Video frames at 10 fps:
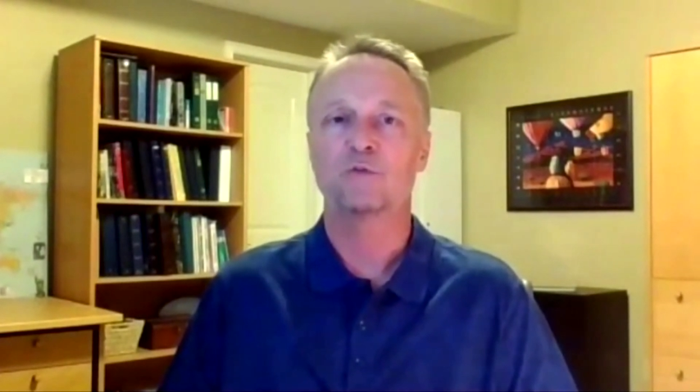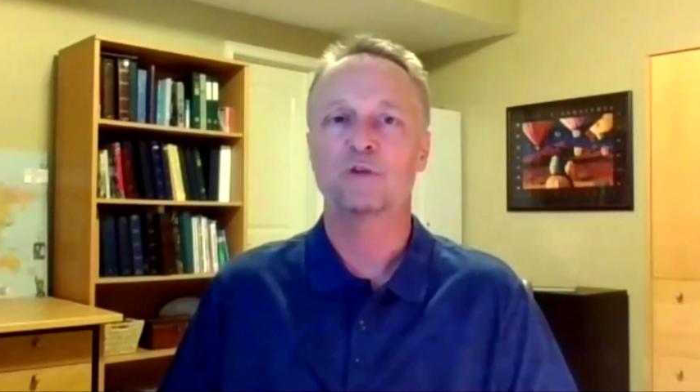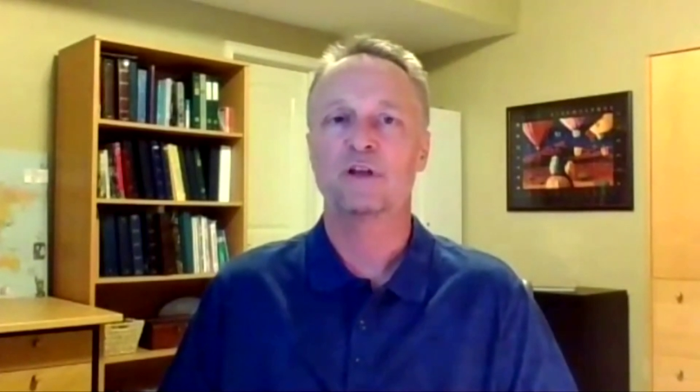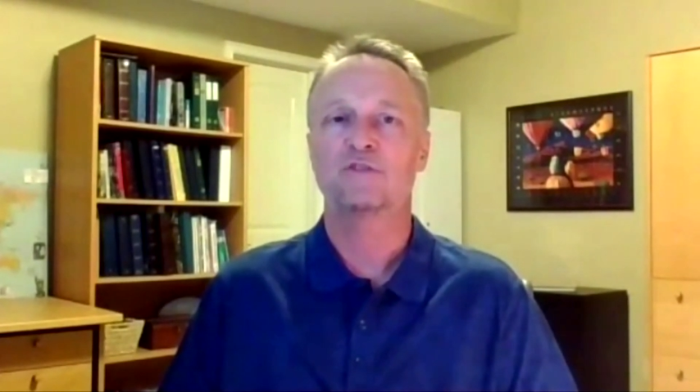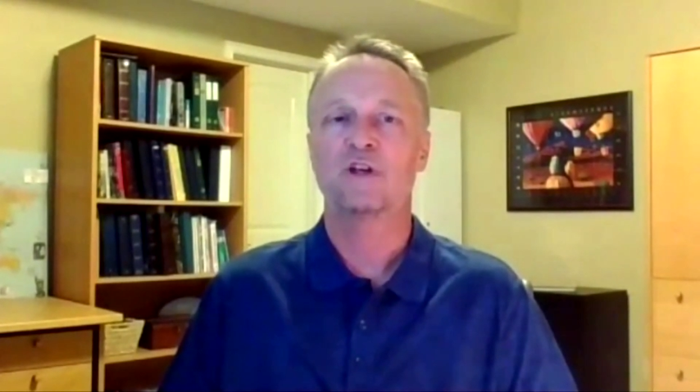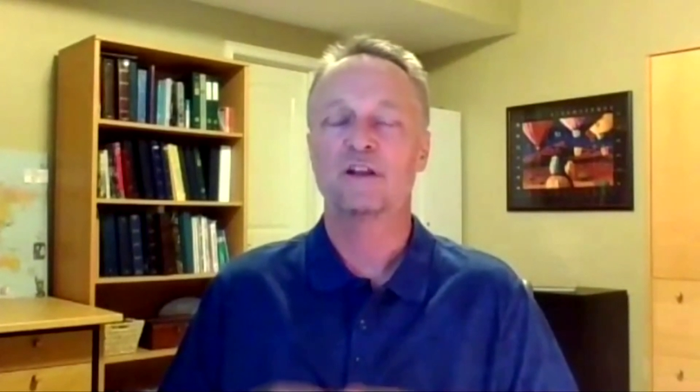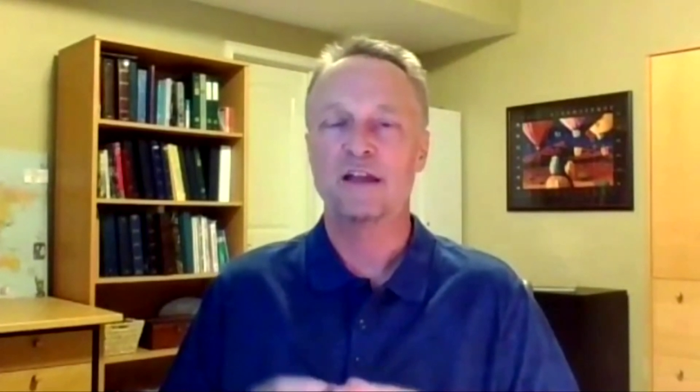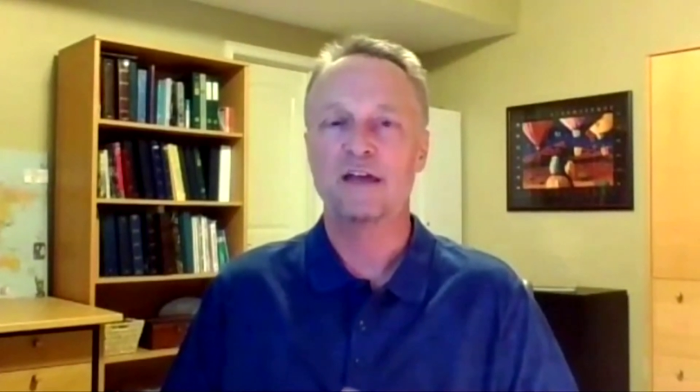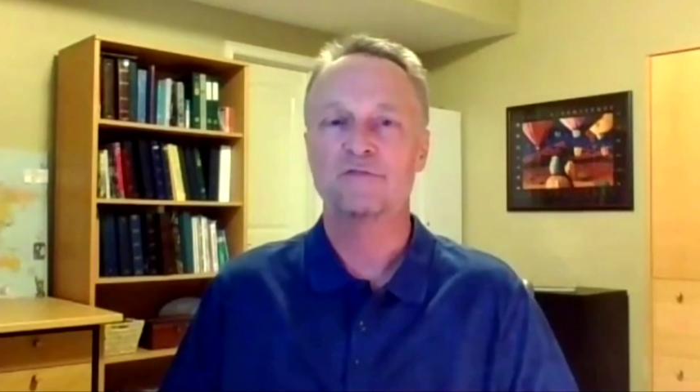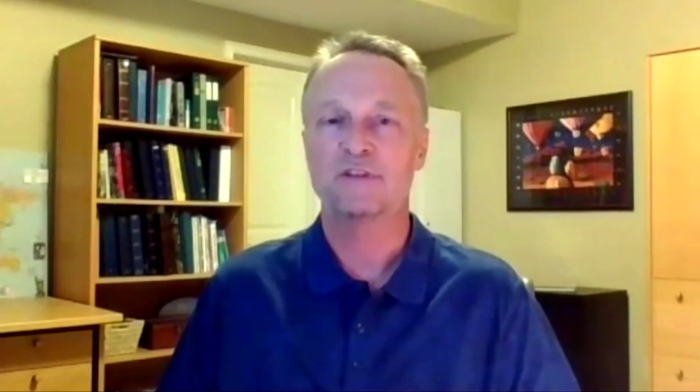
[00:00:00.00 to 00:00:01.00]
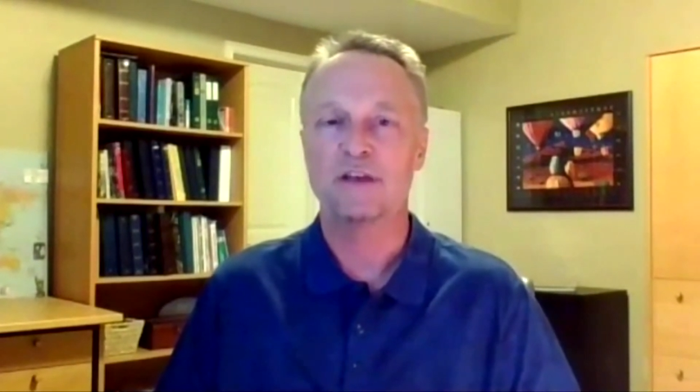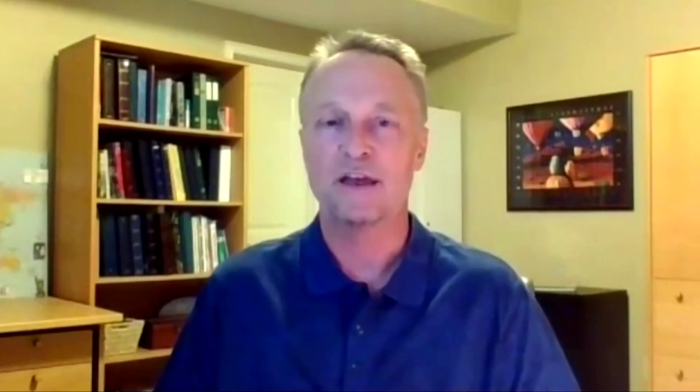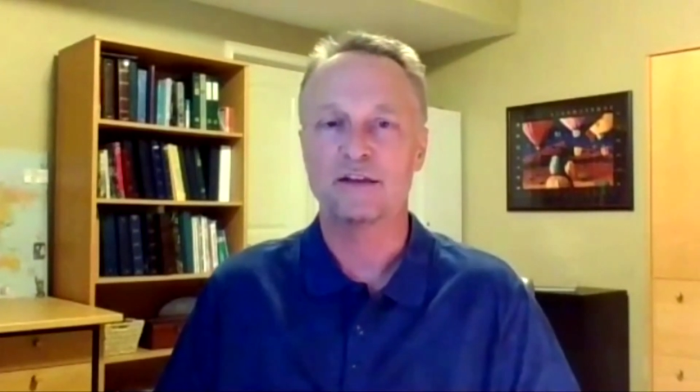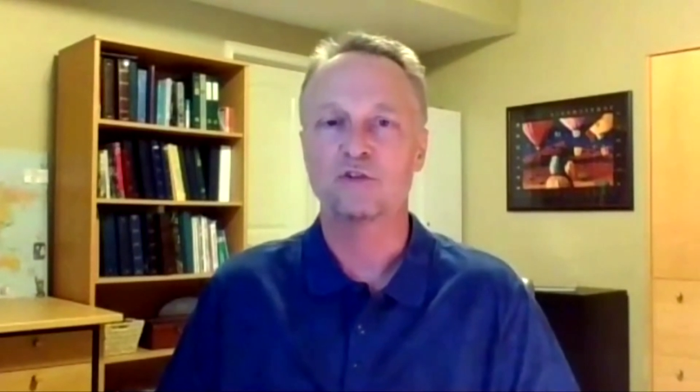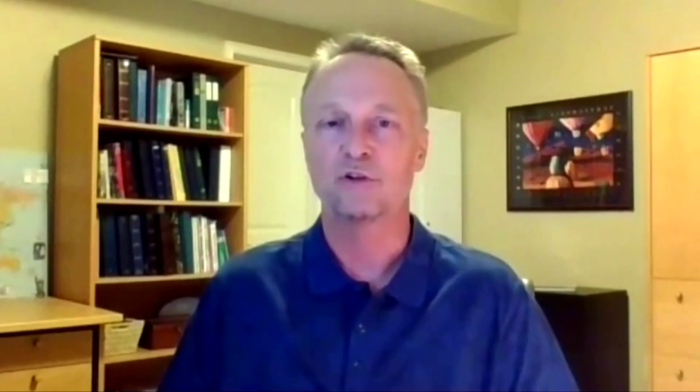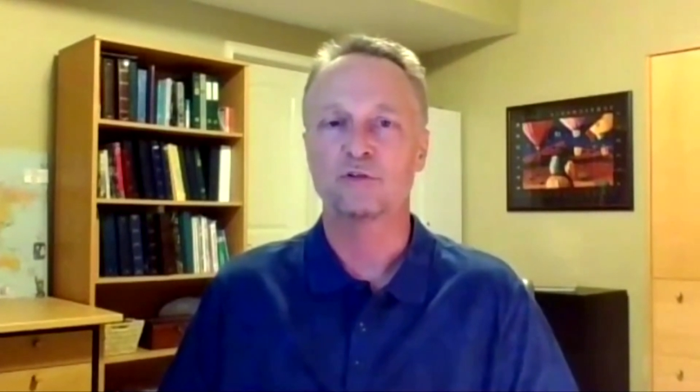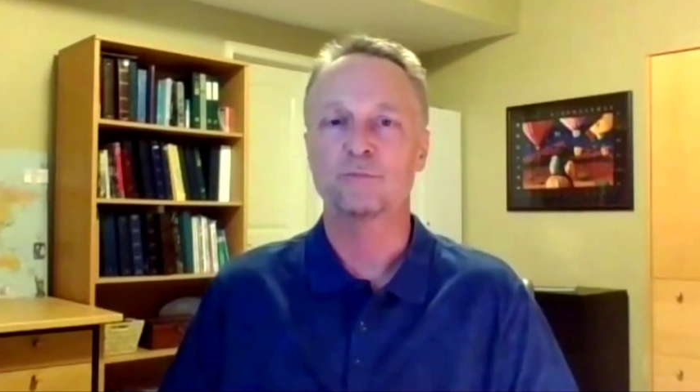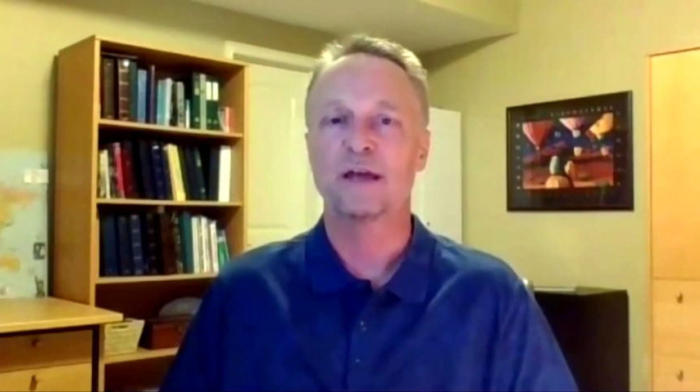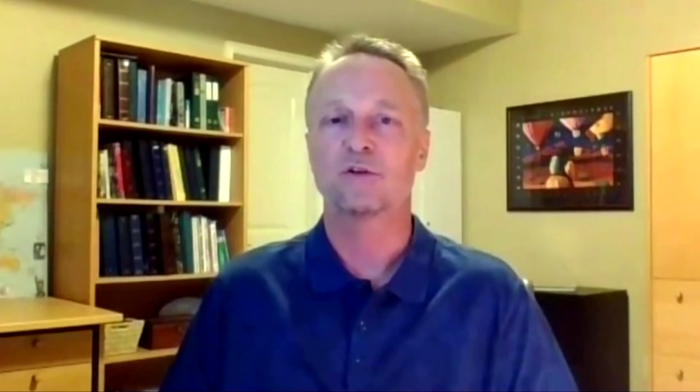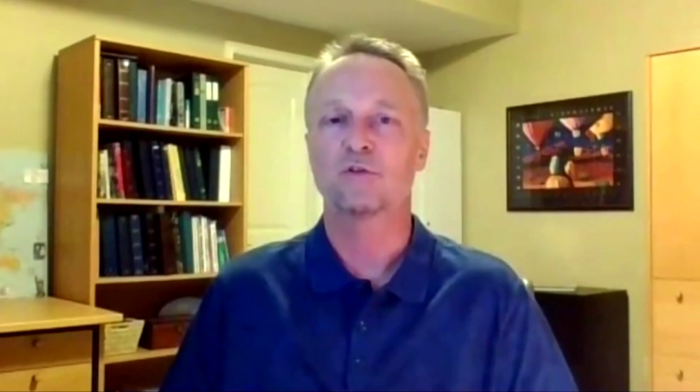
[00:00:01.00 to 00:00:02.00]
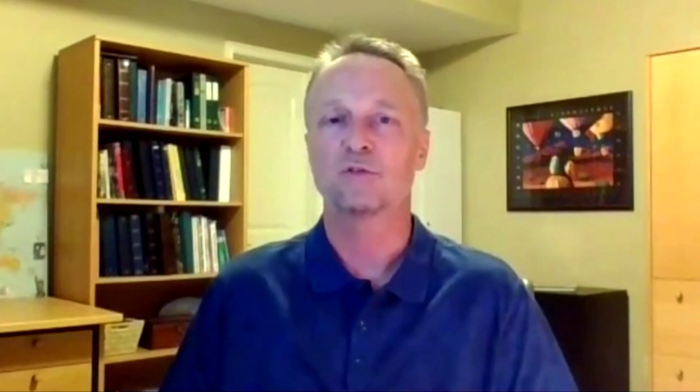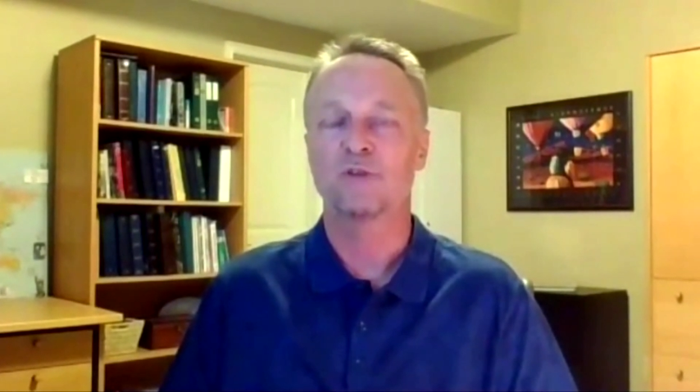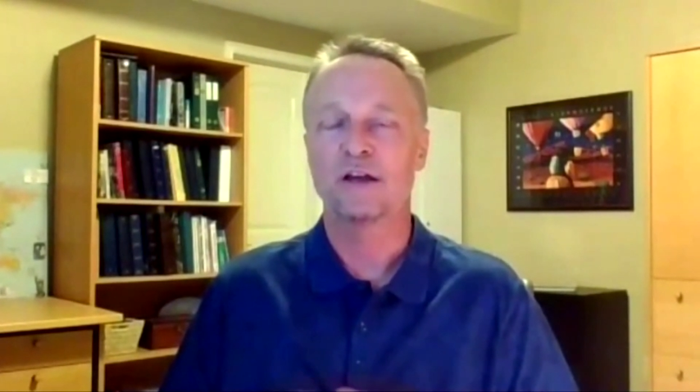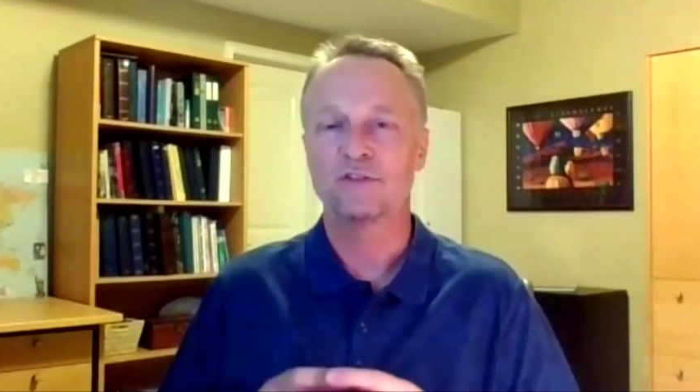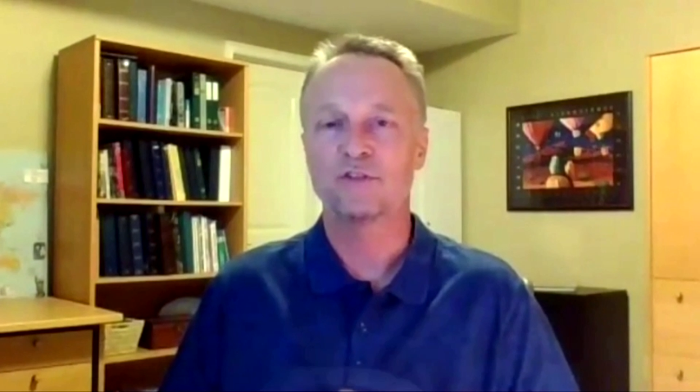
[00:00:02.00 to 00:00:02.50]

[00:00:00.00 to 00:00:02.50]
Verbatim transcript: it's not an FDA cleared medical device.